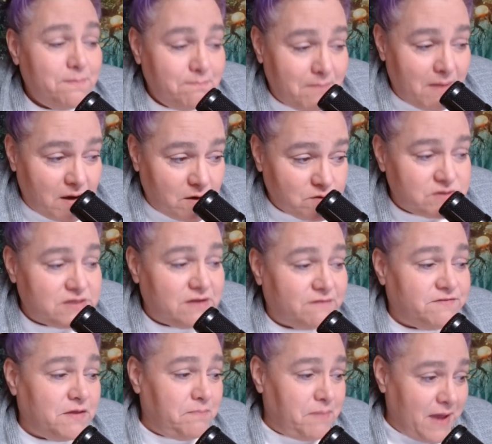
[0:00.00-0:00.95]
most
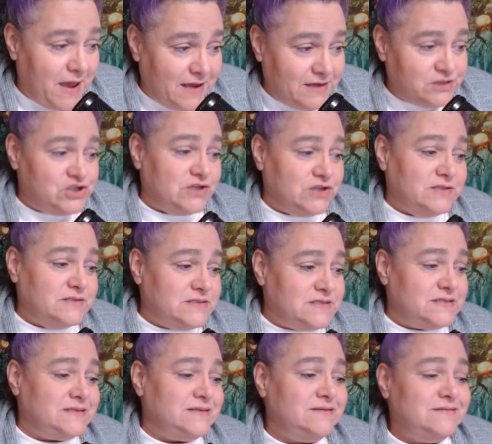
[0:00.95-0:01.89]
of the
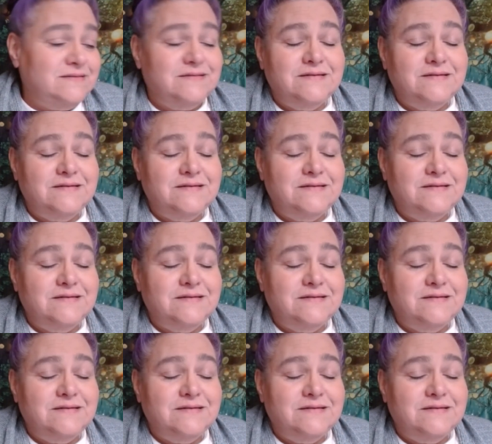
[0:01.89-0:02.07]
patients